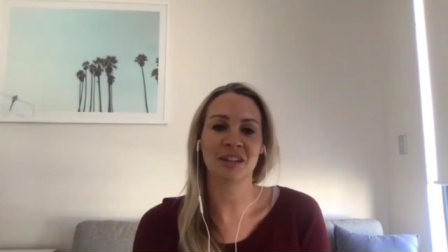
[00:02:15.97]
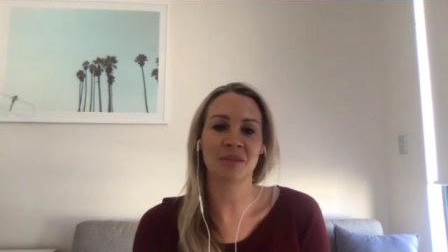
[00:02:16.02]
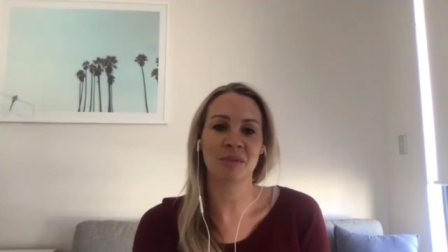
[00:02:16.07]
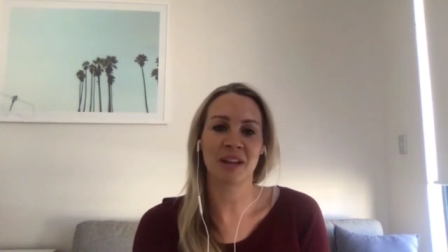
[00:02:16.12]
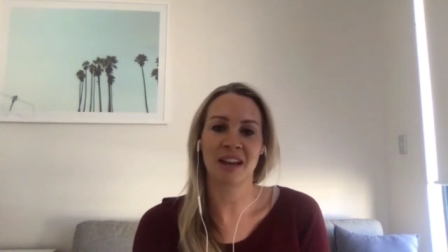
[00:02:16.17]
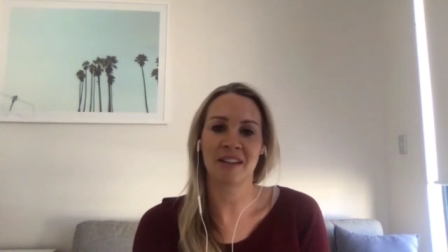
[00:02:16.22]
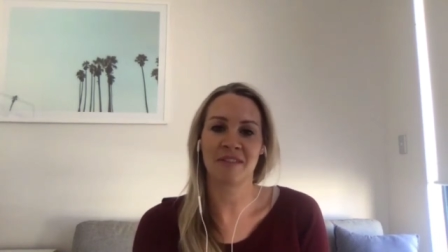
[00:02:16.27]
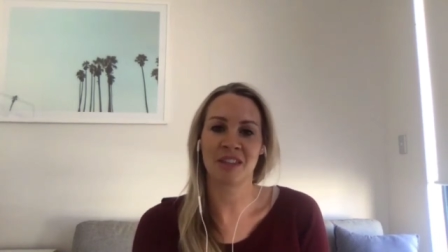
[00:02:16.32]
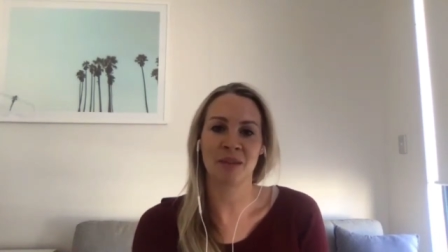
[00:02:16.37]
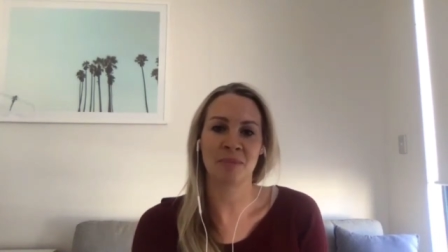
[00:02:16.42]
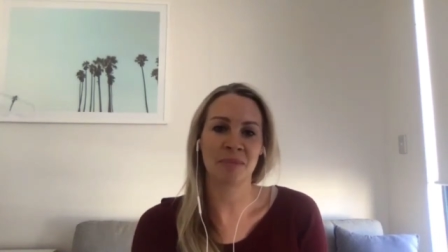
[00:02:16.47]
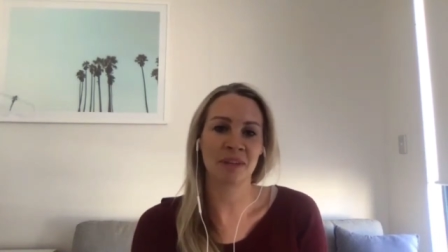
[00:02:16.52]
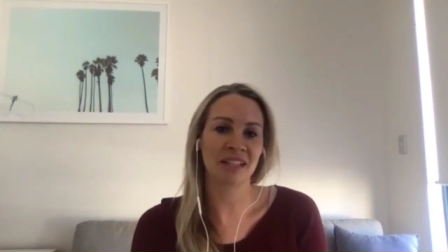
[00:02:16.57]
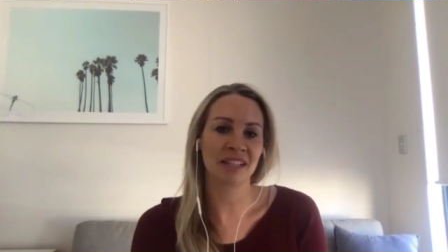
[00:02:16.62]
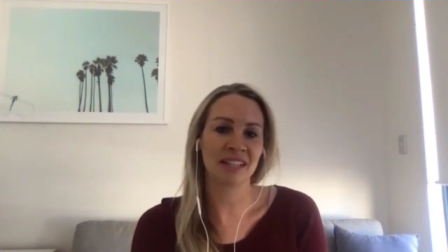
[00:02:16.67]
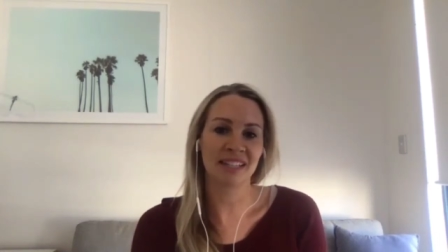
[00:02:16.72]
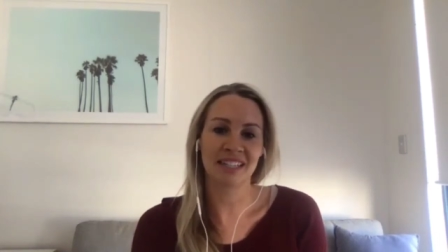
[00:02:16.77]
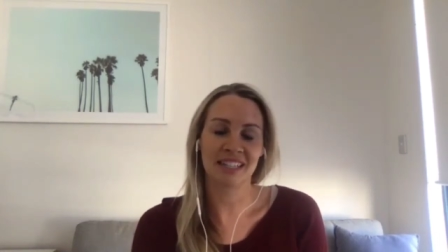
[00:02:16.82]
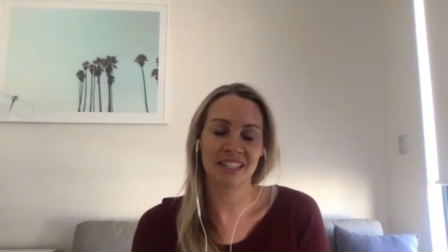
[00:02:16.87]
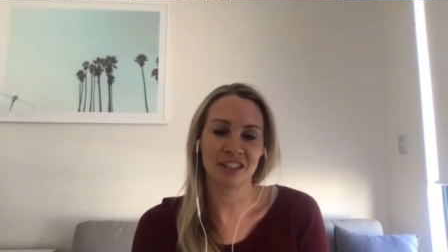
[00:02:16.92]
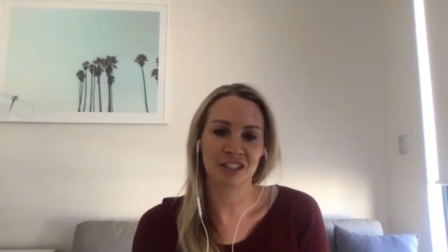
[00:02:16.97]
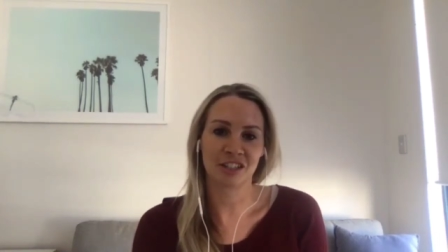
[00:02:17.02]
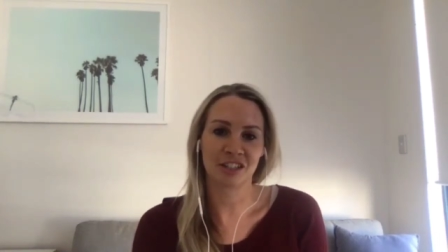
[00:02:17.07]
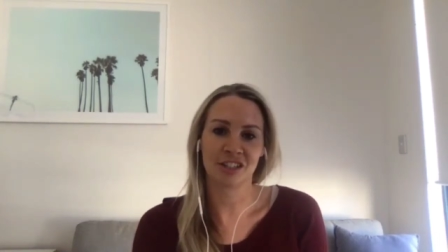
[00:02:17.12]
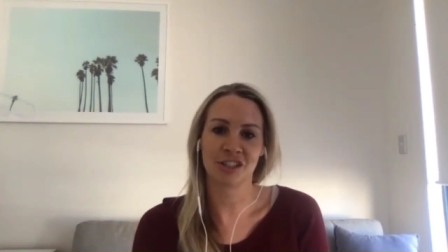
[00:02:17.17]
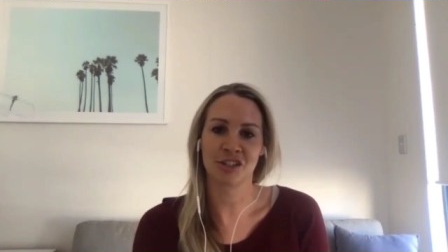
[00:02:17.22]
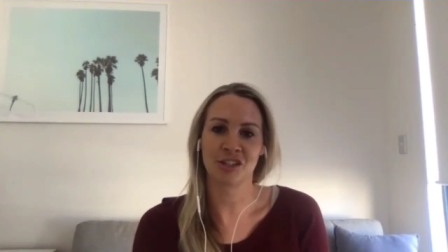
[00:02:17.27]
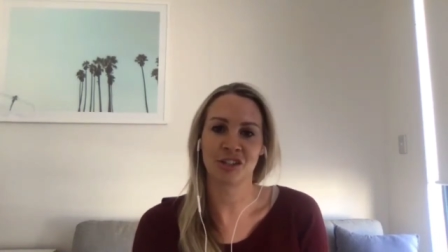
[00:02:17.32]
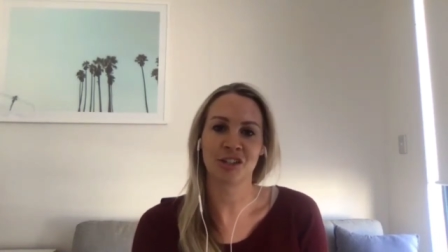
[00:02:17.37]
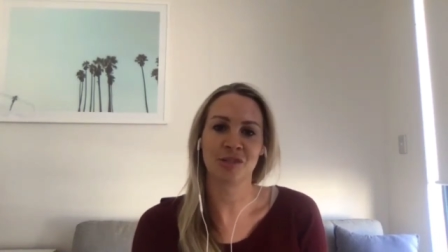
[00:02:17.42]
we have the ability to
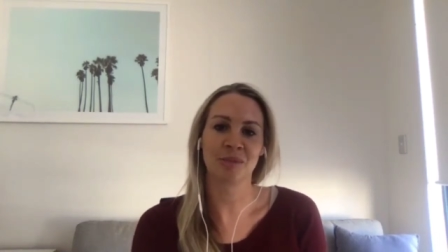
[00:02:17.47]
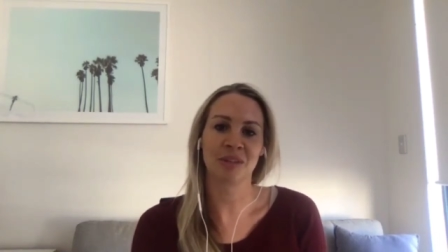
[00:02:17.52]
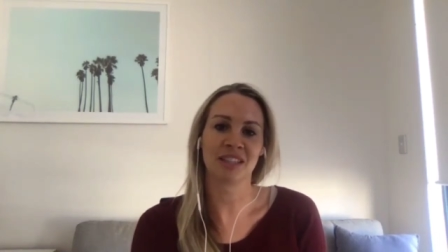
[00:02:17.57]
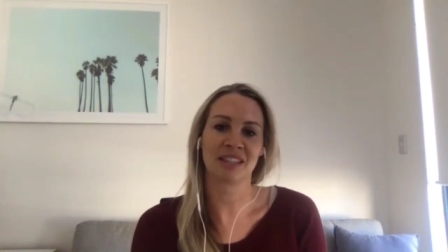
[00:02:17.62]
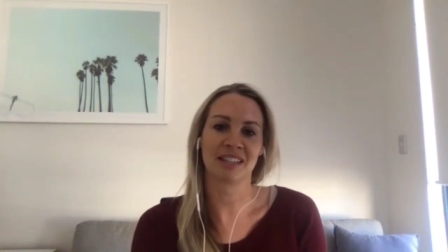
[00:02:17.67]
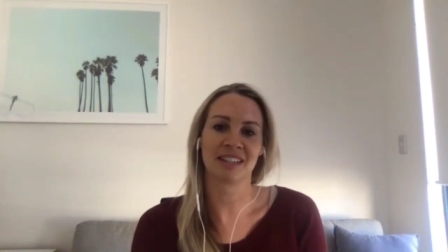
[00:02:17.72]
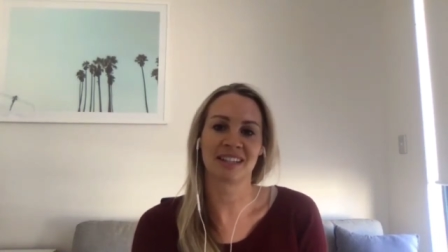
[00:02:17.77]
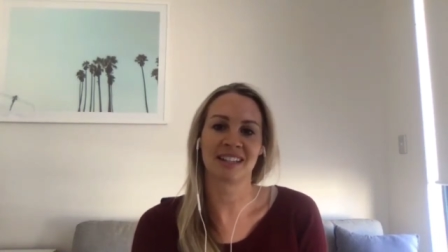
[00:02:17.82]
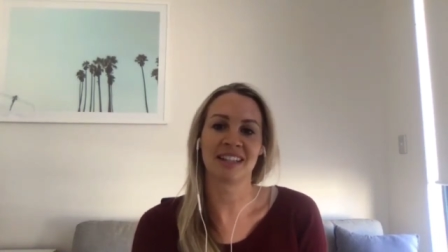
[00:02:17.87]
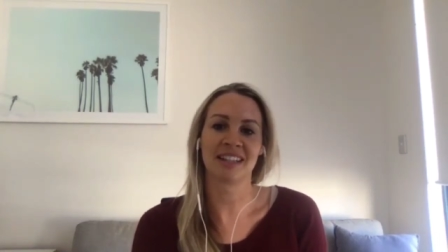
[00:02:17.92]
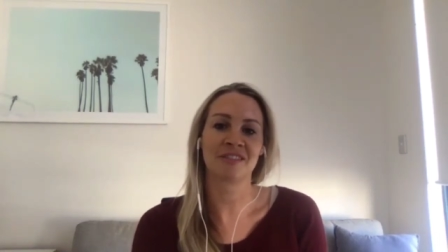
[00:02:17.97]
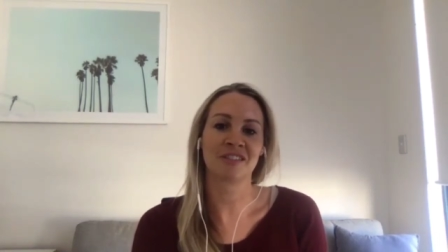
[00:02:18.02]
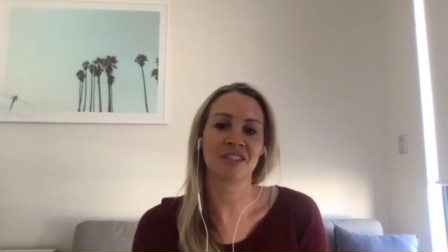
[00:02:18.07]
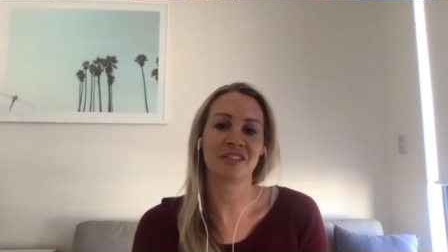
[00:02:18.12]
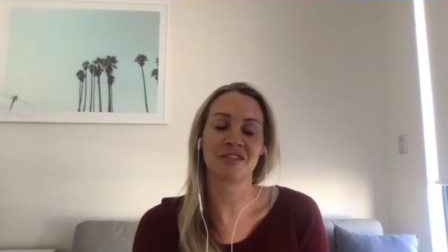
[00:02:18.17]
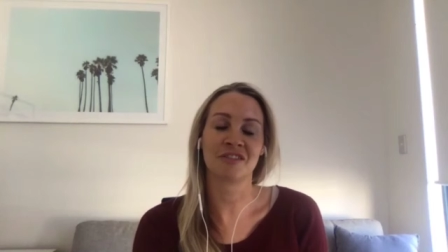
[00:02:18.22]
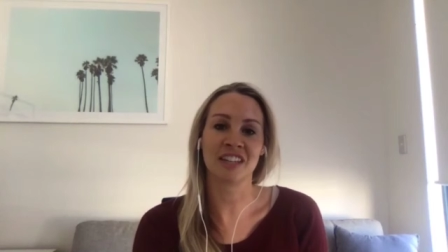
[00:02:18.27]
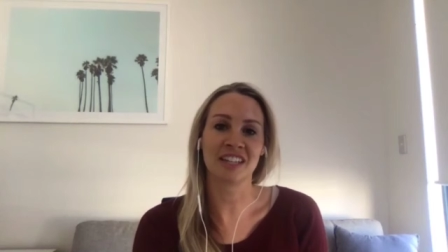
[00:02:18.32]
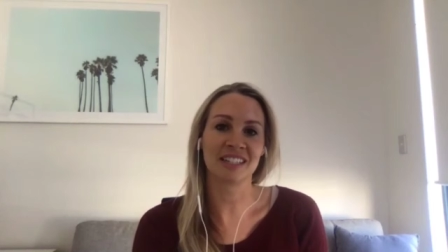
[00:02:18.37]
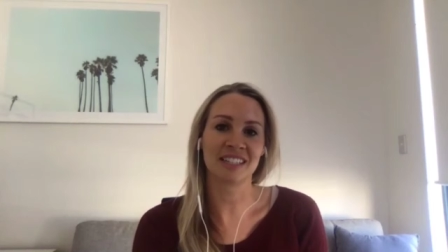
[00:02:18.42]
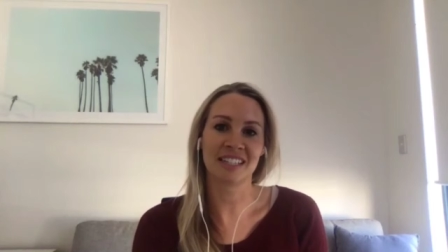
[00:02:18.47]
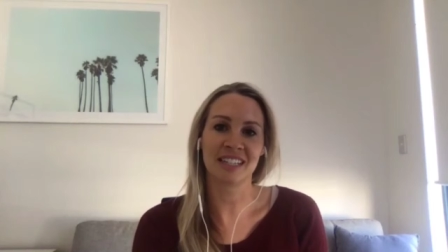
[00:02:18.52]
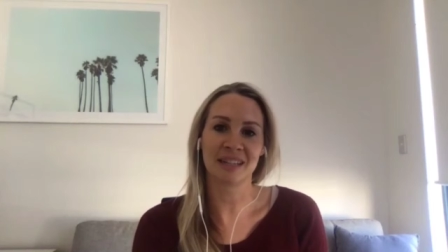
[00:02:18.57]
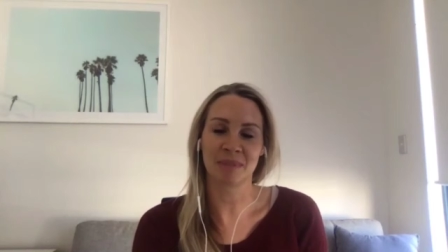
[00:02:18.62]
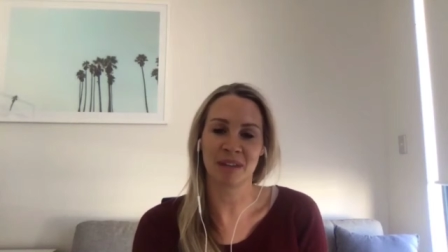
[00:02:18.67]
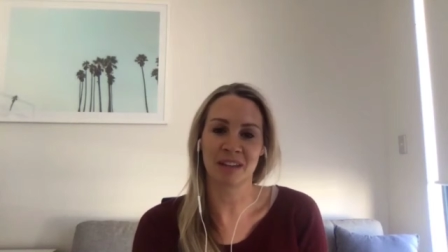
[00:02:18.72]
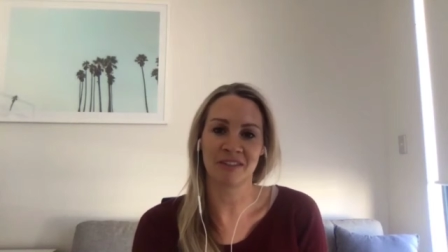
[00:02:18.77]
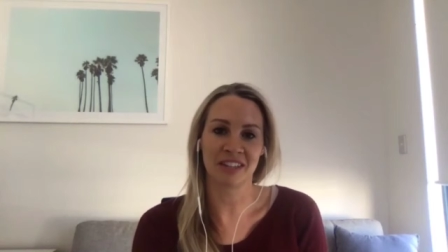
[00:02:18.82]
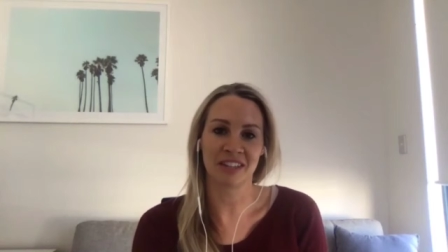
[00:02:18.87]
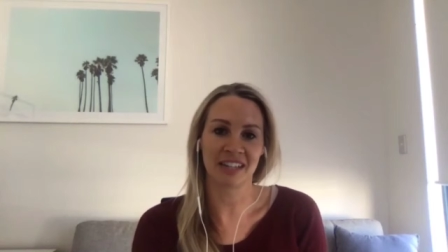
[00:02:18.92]
consume at the click of a fingertip,
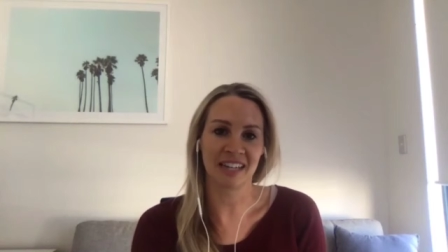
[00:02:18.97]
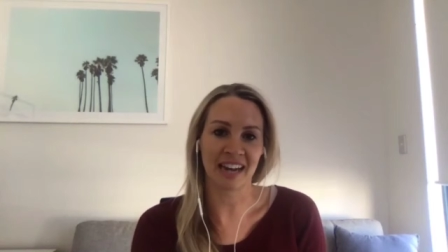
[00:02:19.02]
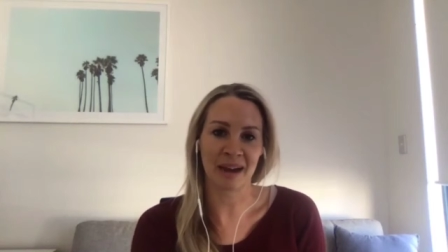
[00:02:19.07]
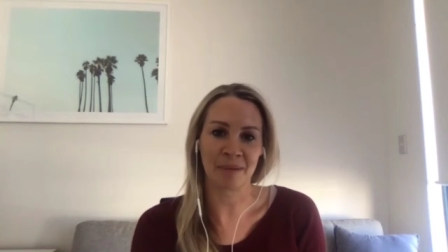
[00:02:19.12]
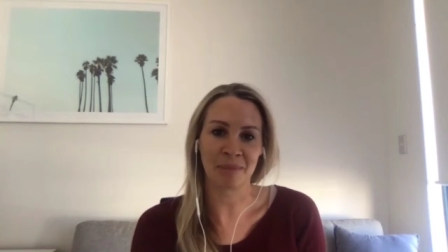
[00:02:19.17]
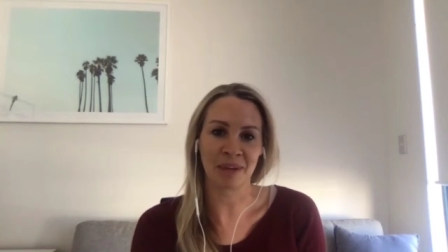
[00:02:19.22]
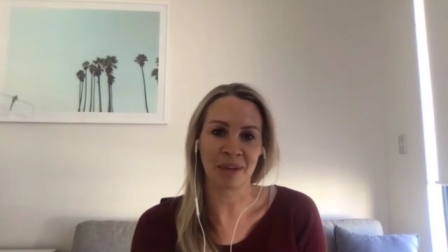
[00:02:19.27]
even in our